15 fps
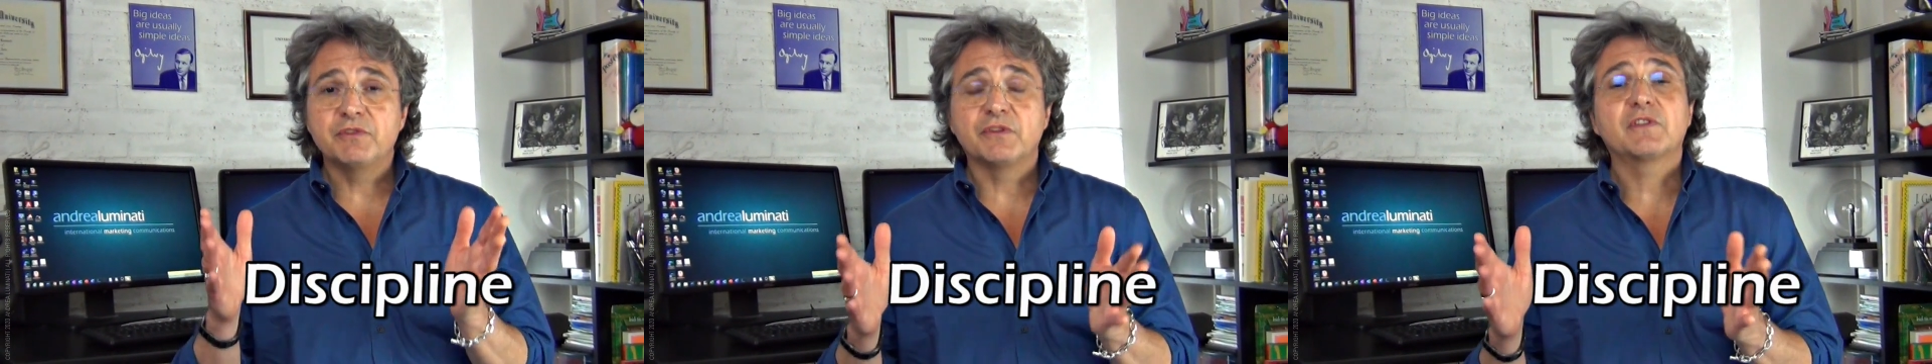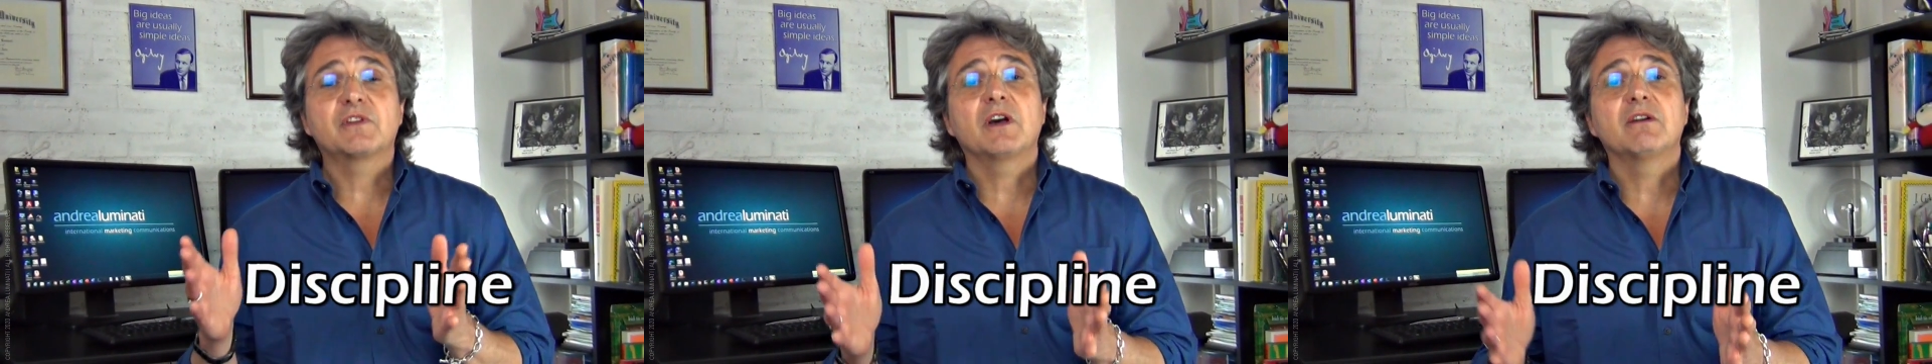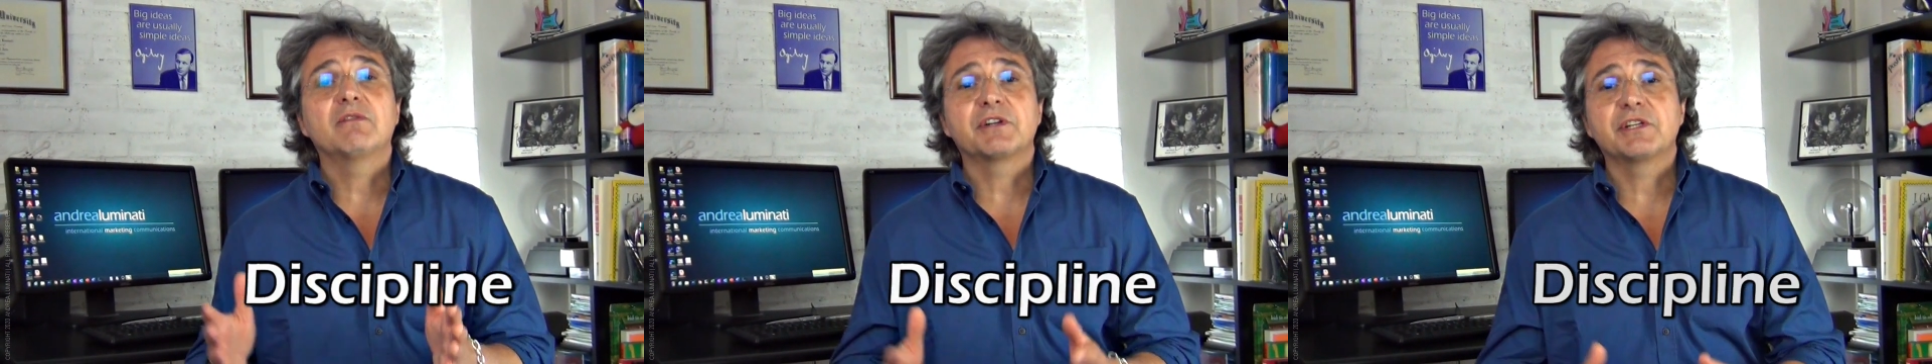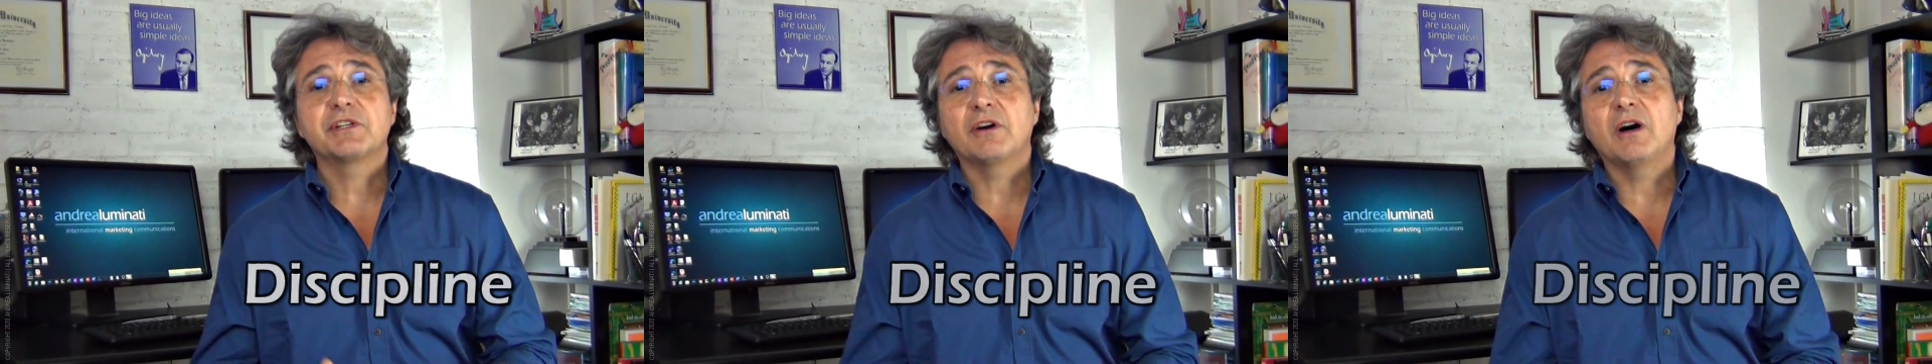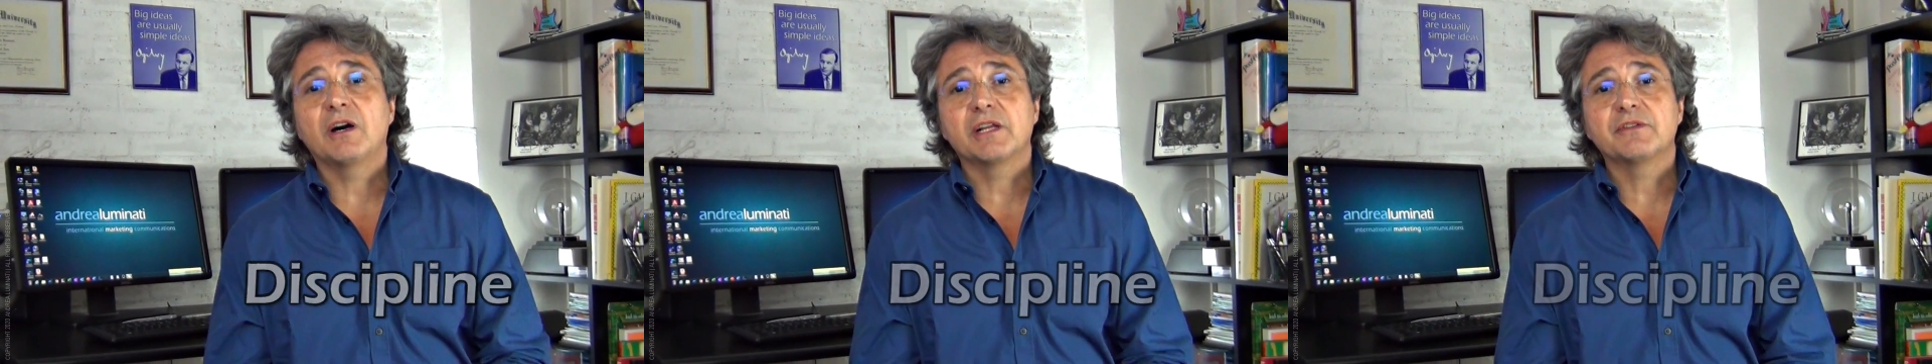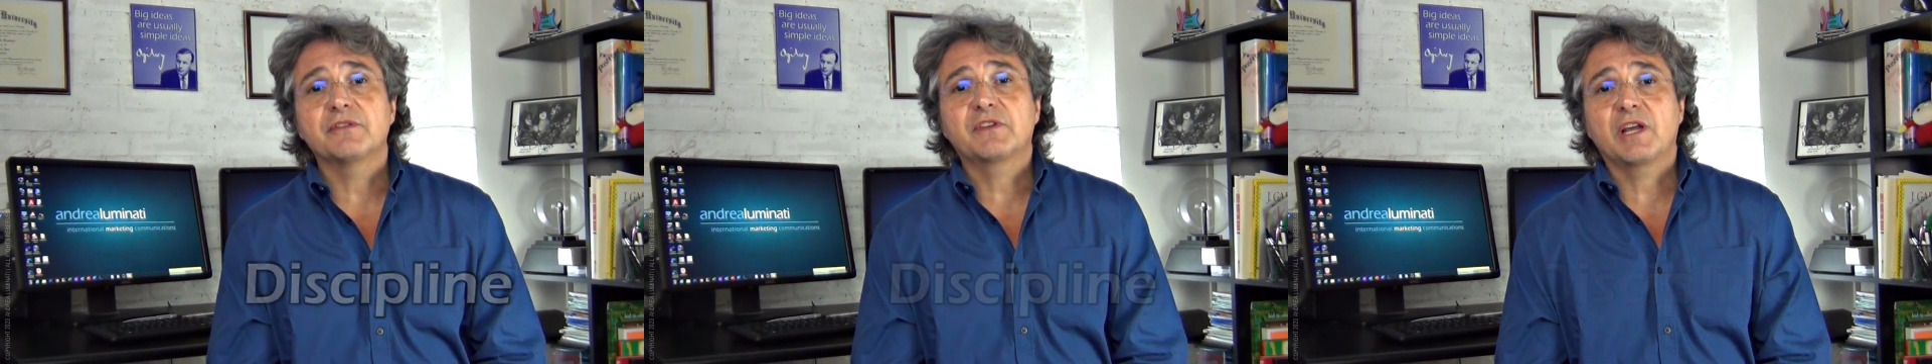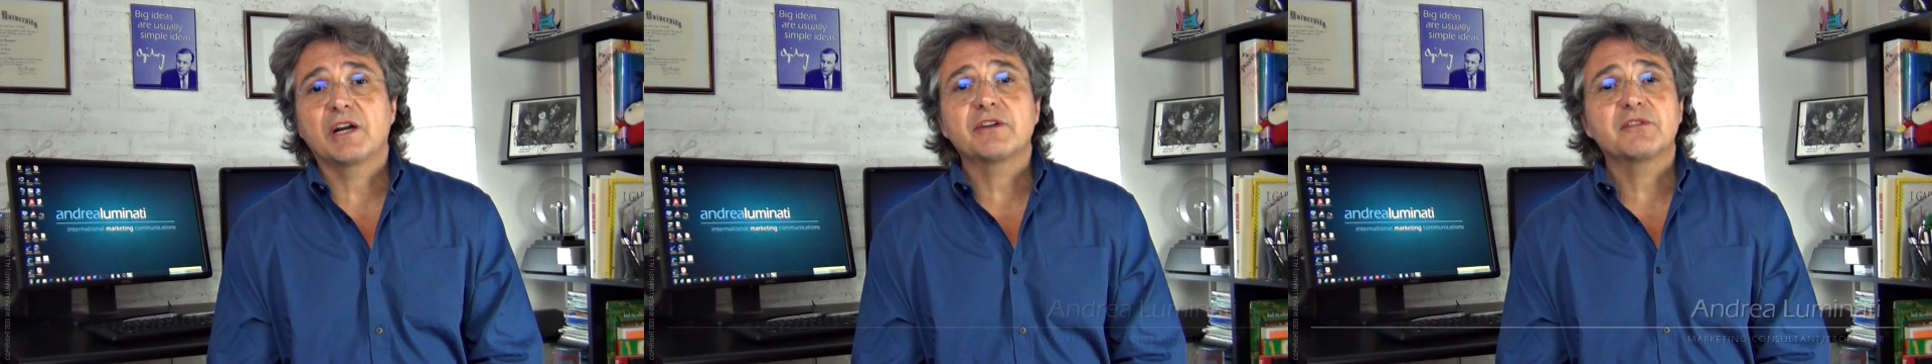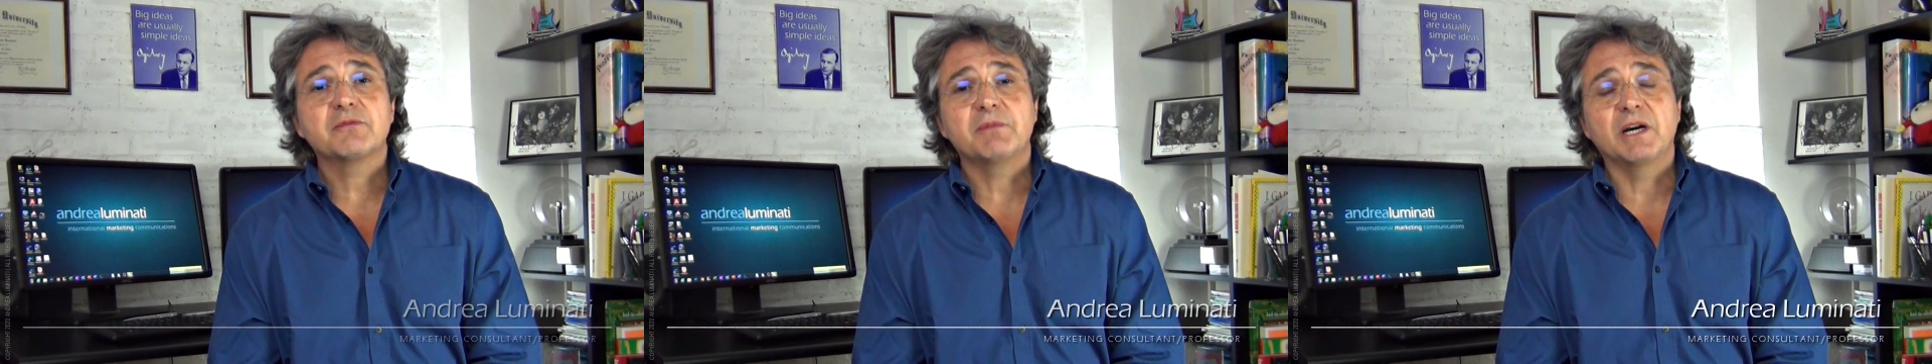discovered your audience
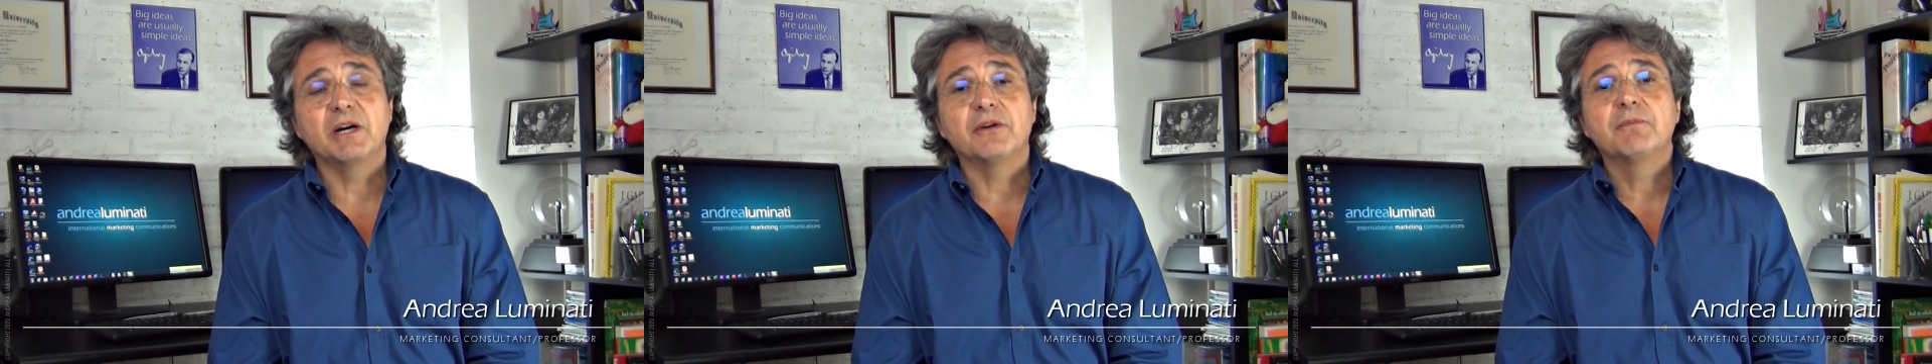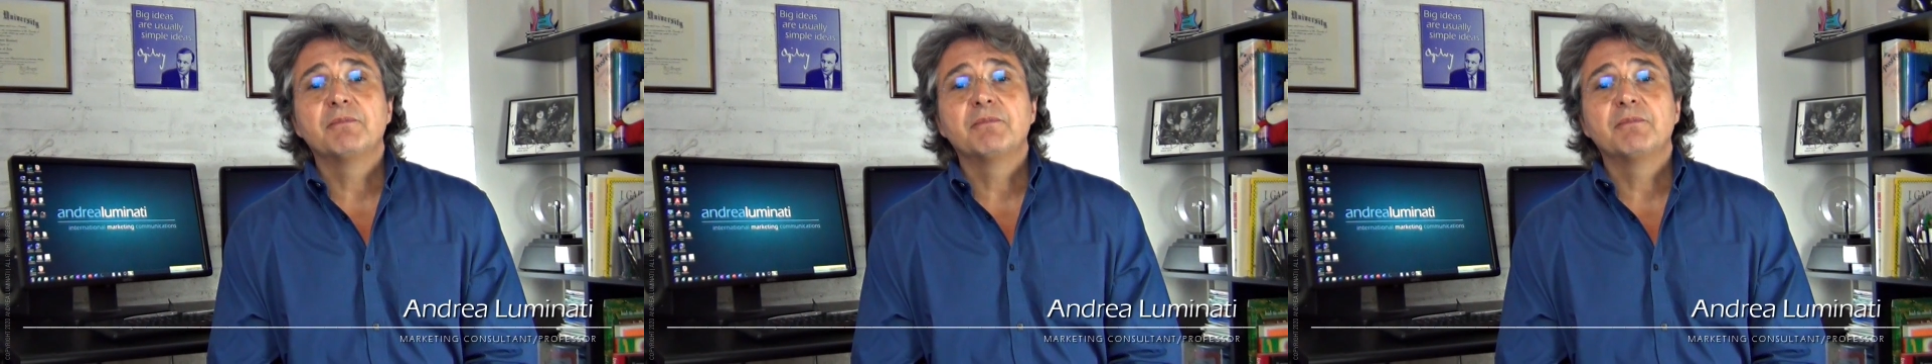cares about.